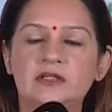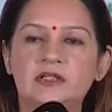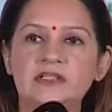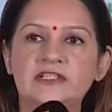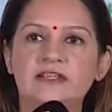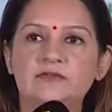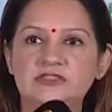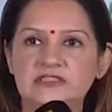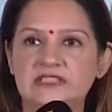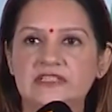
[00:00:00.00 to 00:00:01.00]
Earlier there
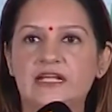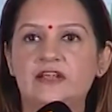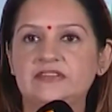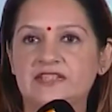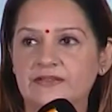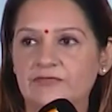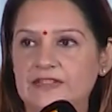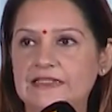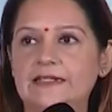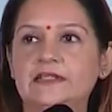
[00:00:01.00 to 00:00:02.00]
was this entire set
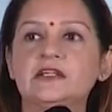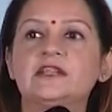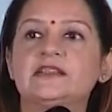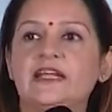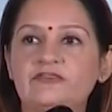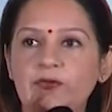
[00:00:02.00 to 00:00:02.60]
feeling that